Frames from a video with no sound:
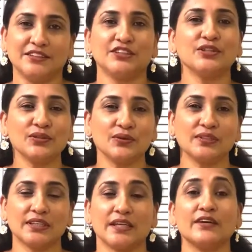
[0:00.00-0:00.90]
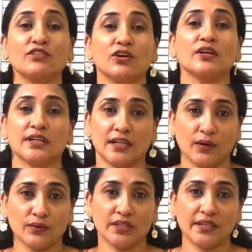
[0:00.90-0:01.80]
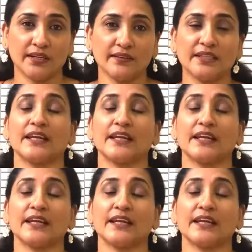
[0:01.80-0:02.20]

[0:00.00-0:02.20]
Do you know that even on a cloudy day